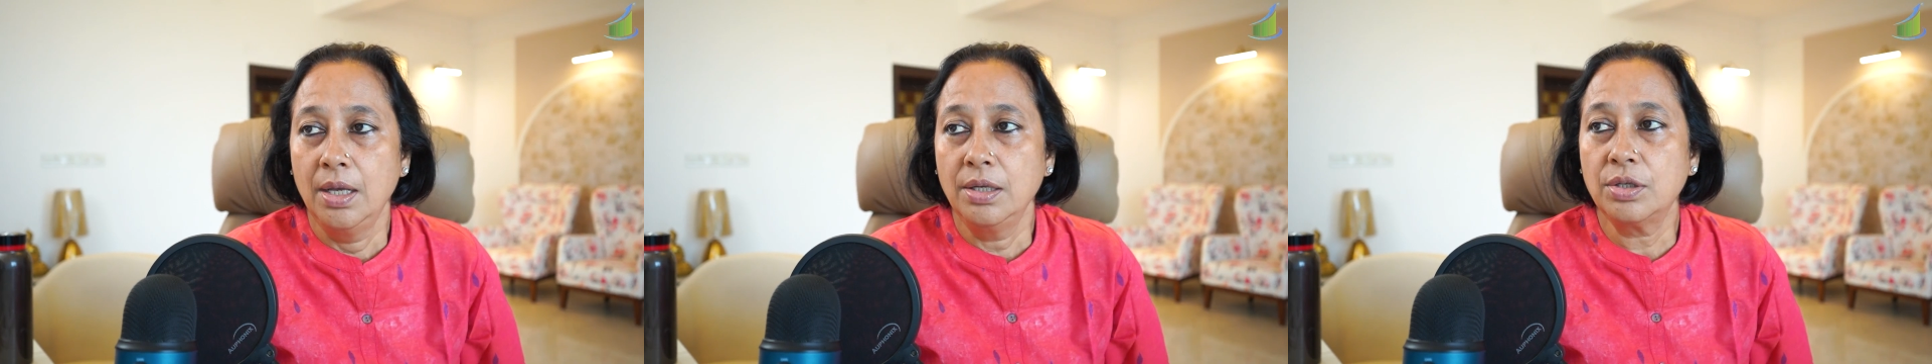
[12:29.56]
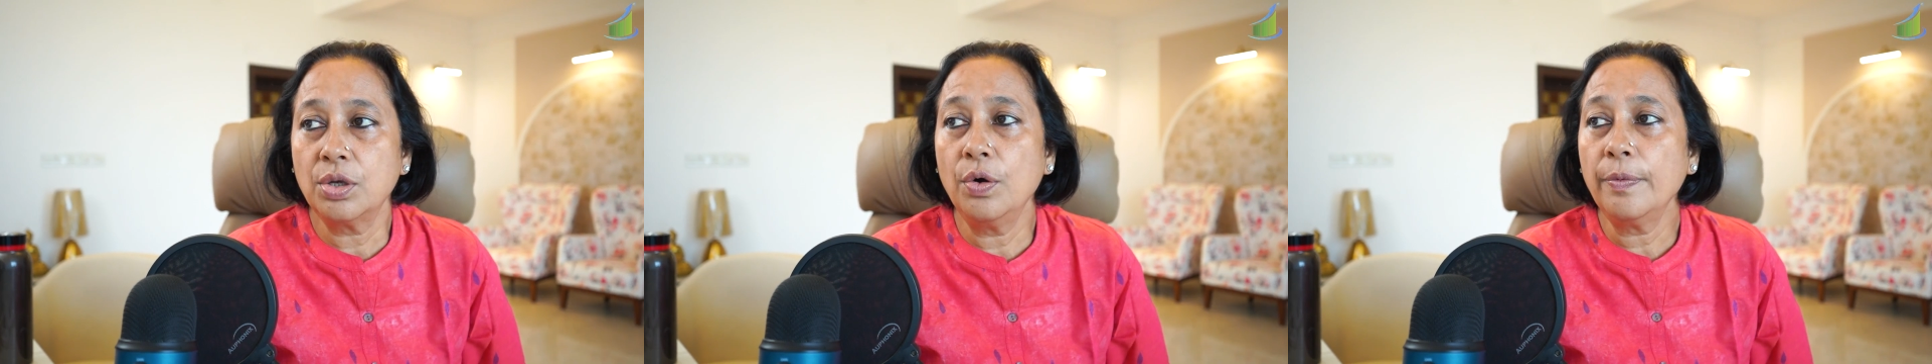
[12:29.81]

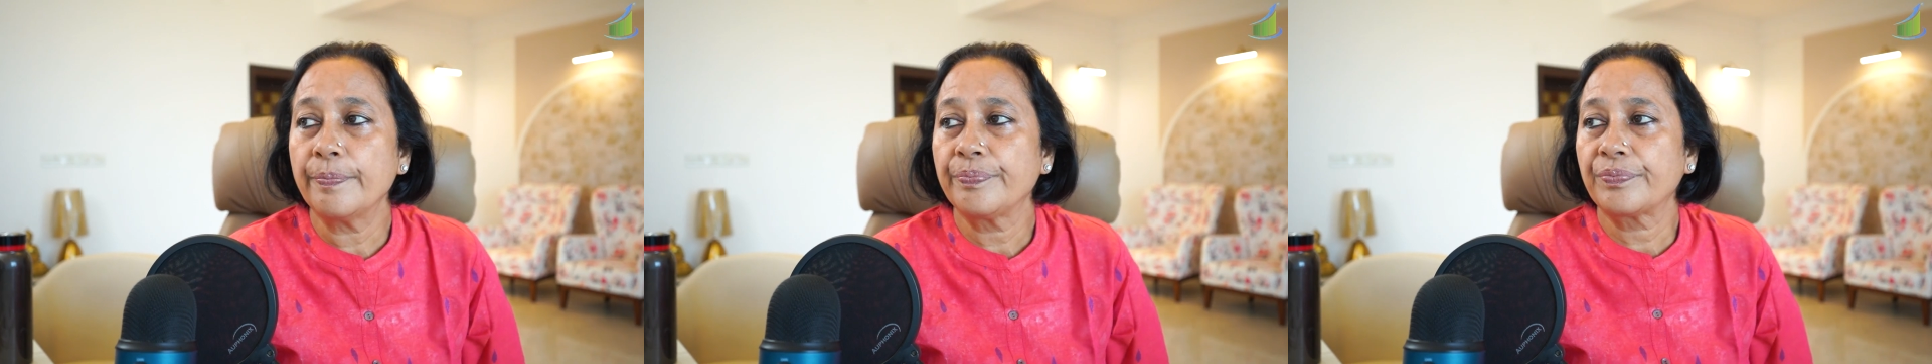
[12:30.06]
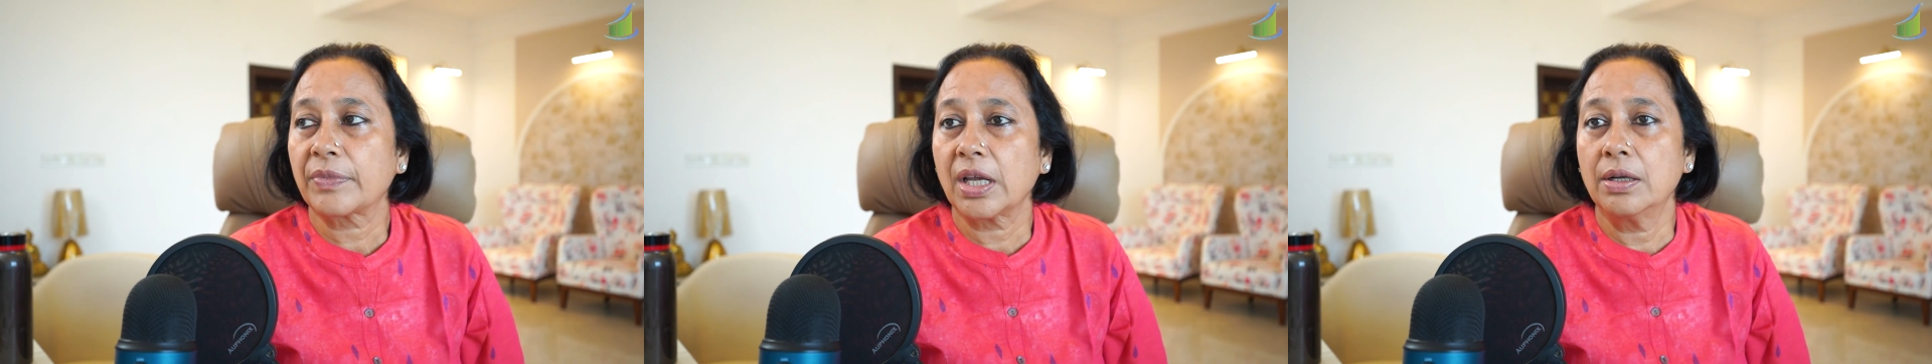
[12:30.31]
So
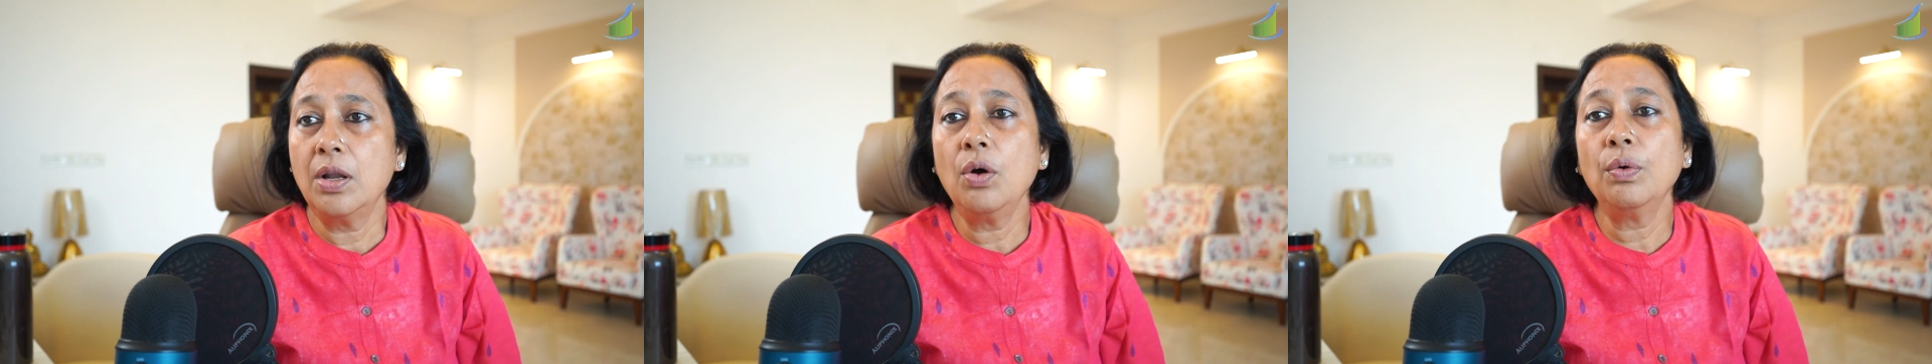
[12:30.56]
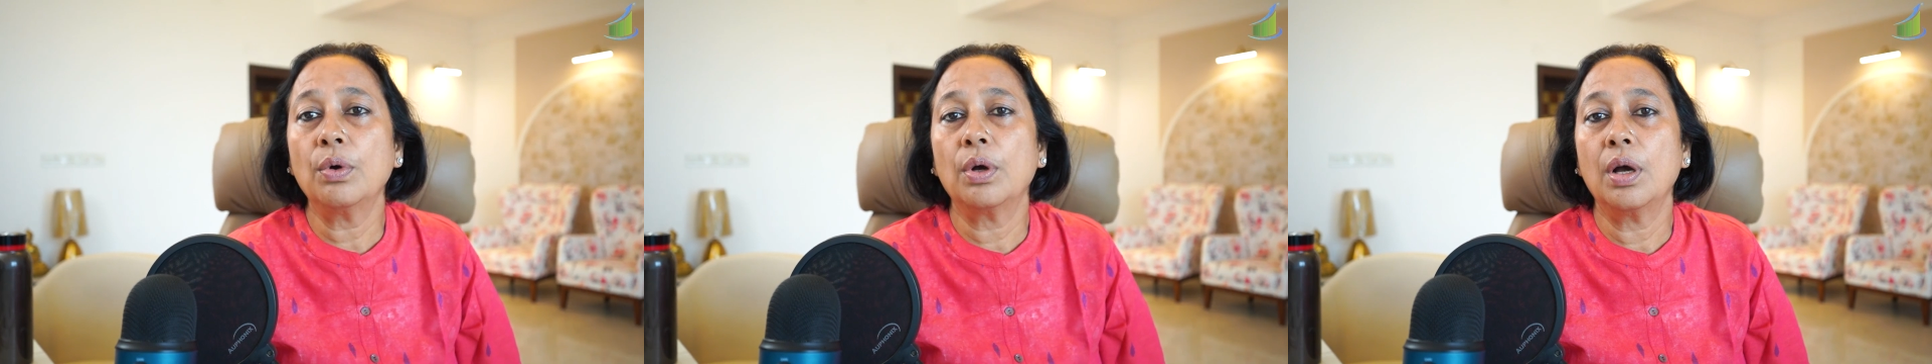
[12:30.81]

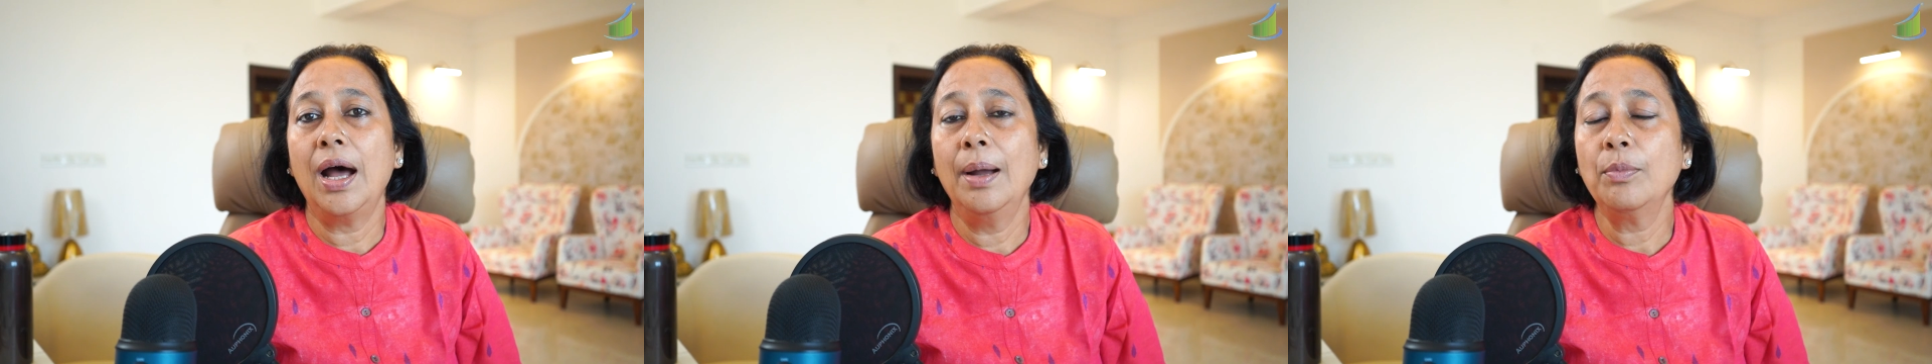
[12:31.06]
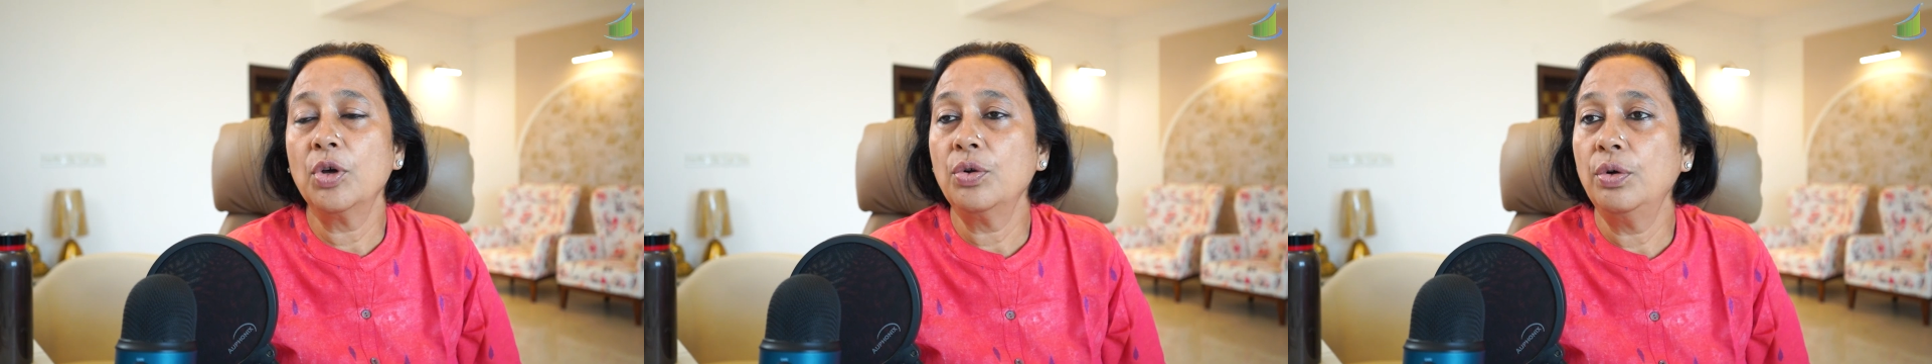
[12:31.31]
now
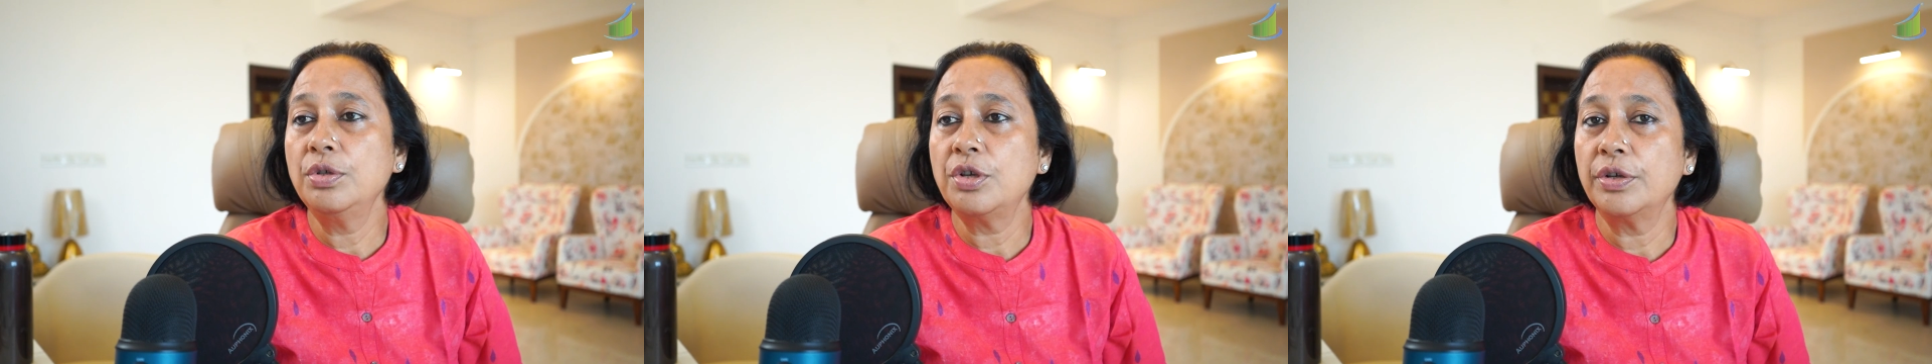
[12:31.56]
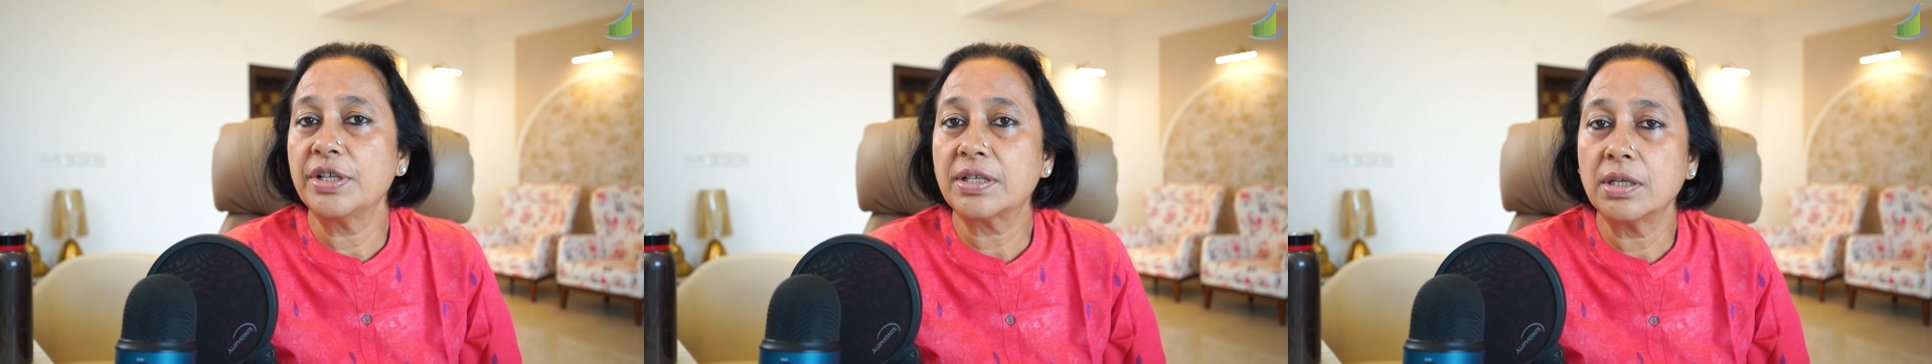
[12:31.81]
I'm going to
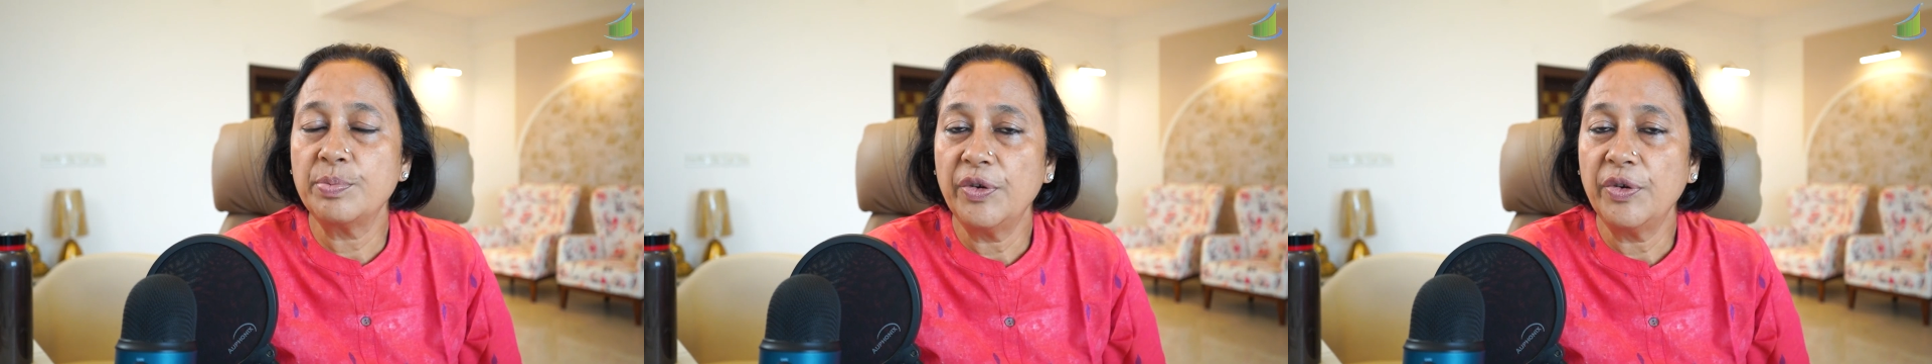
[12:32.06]
also discuss,